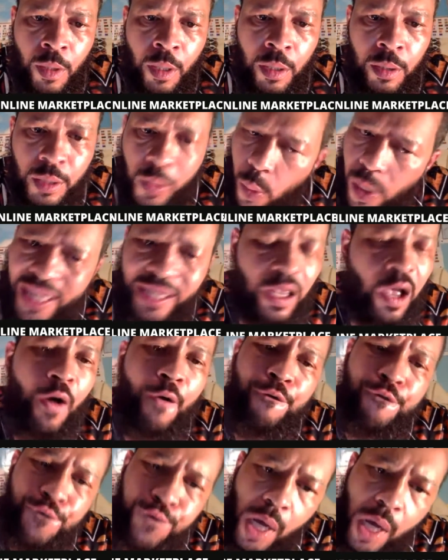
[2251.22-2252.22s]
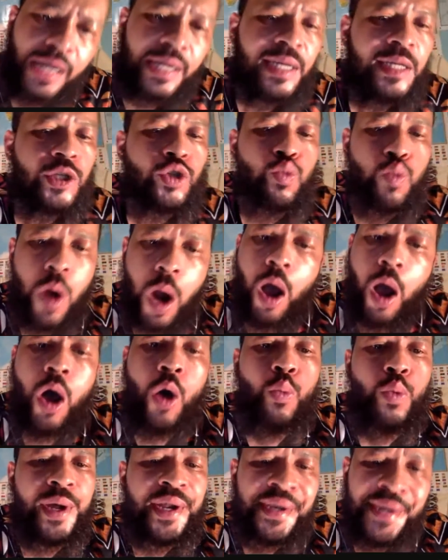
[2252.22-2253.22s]
What the fuck is
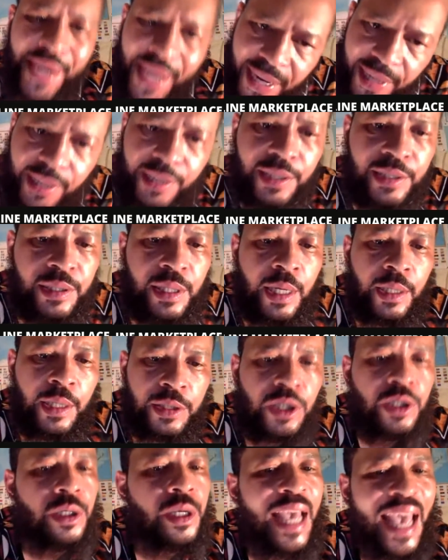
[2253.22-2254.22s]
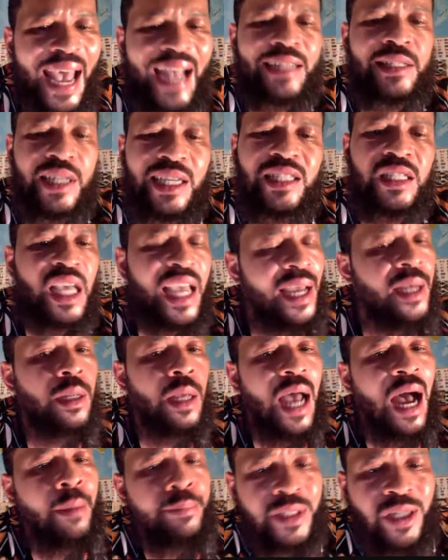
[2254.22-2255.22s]
wrong with niggas at this? And
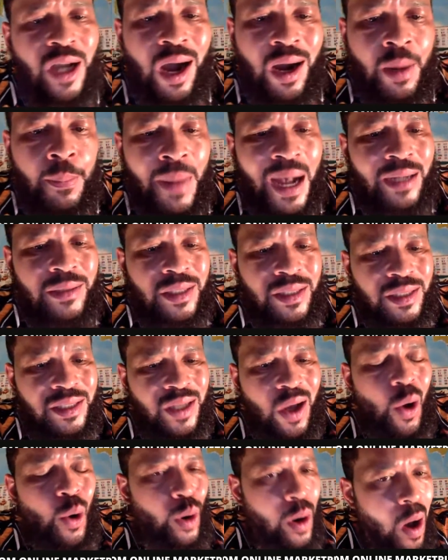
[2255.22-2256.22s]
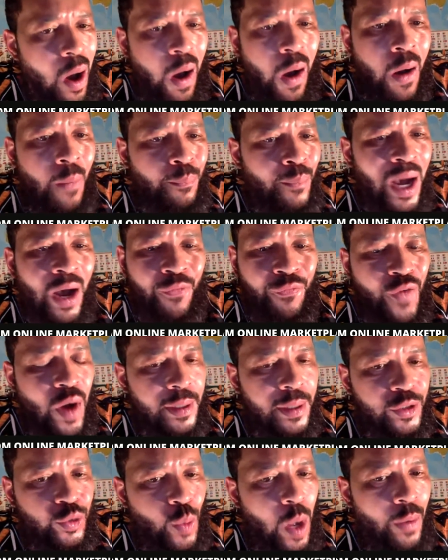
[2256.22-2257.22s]
I'm talking about the so-called
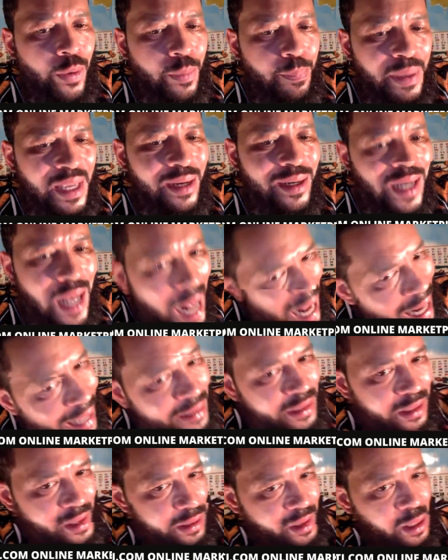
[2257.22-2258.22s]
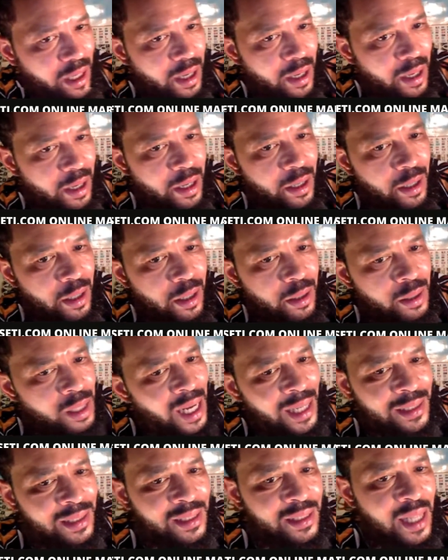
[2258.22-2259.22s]
motherfuckers want to be conscious. You
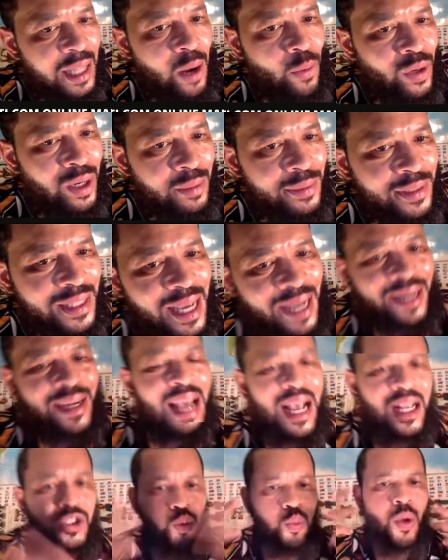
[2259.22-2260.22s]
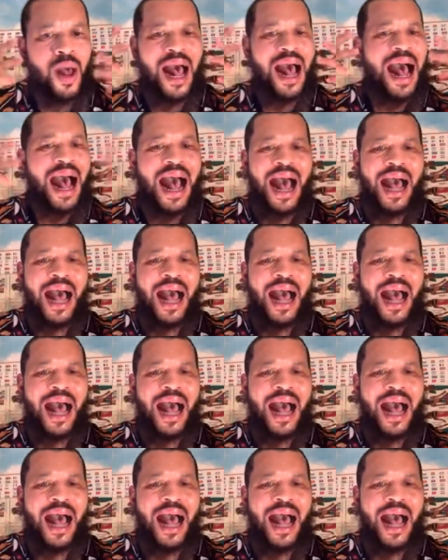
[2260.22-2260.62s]
understand what I'm saying? That's why